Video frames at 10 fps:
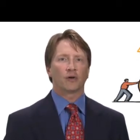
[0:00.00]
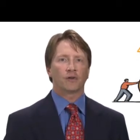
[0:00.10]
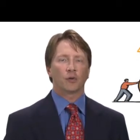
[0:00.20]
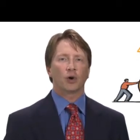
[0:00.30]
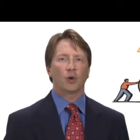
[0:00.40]

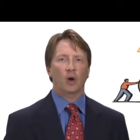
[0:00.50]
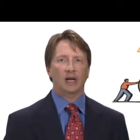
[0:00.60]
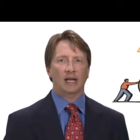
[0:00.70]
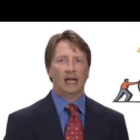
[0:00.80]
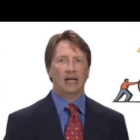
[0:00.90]

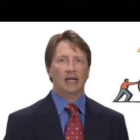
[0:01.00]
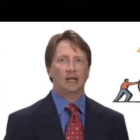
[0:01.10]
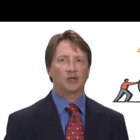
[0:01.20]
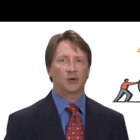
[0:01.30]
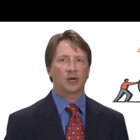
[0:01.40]
401k
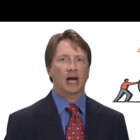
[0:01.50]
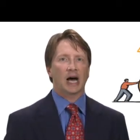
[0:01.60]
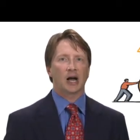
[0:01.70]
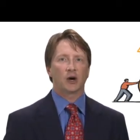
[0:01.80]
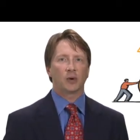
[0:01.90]
into an
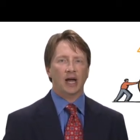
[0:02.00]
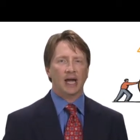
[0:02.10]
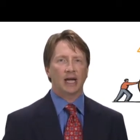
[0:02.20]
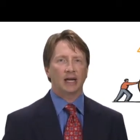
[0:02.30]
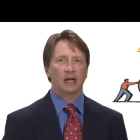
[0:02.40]

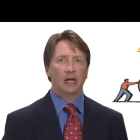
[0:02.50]
IRA,